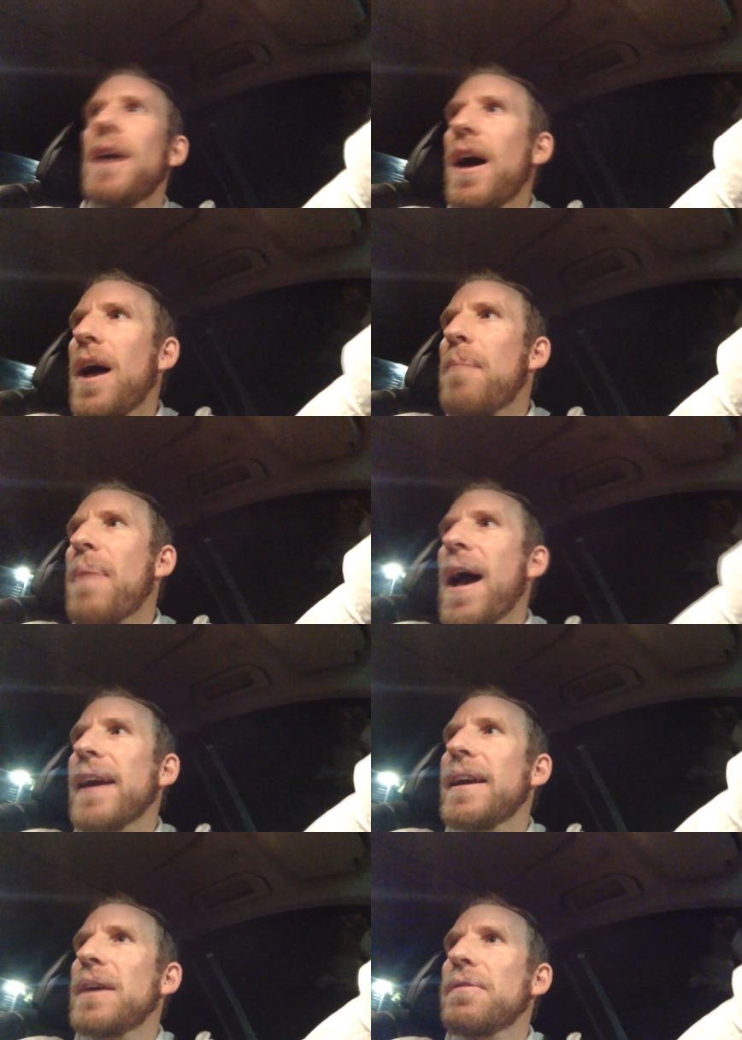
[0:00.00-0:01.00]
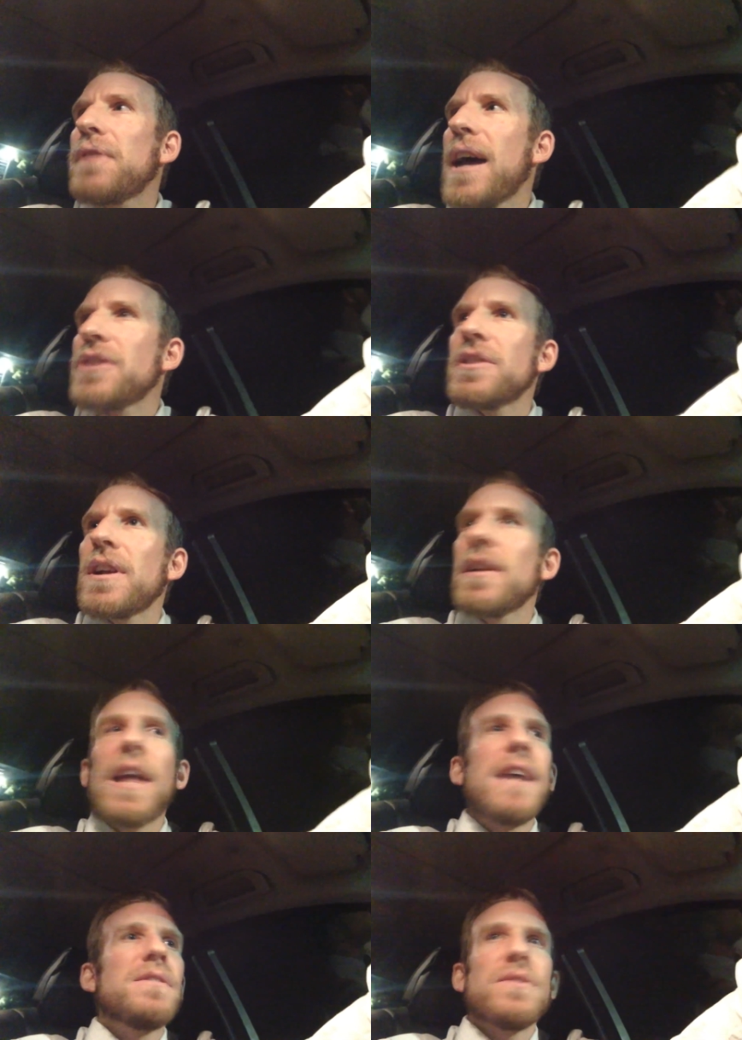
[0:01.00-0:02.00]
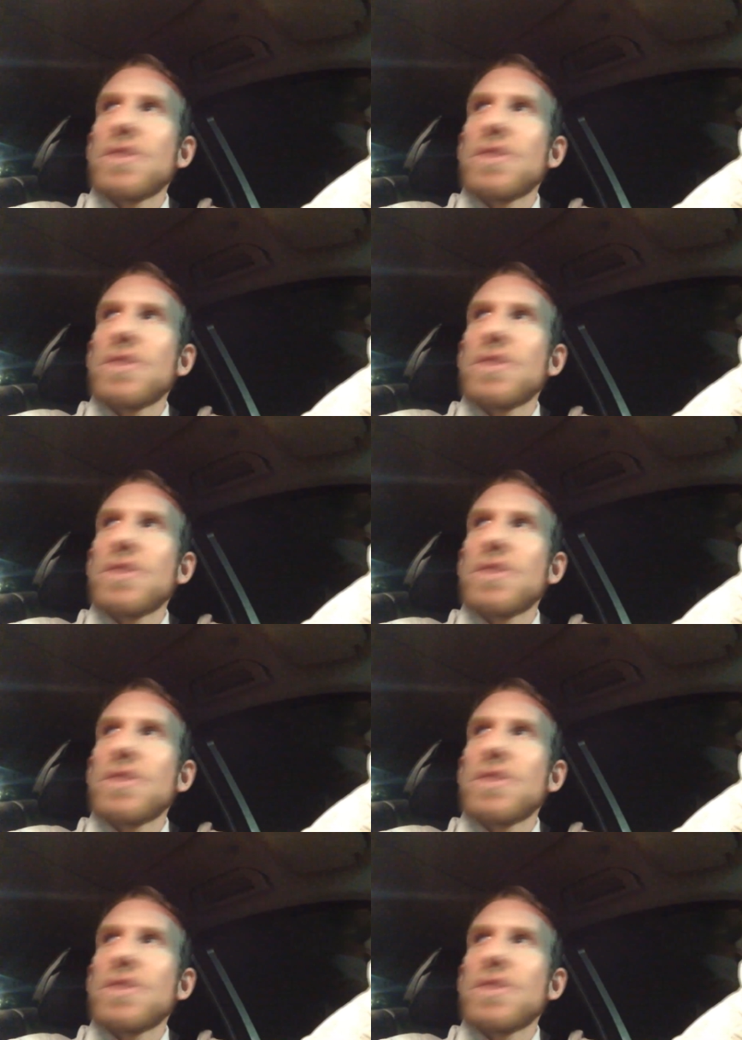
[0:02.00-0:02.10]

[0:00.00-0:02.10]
uh, back here flashing their lights and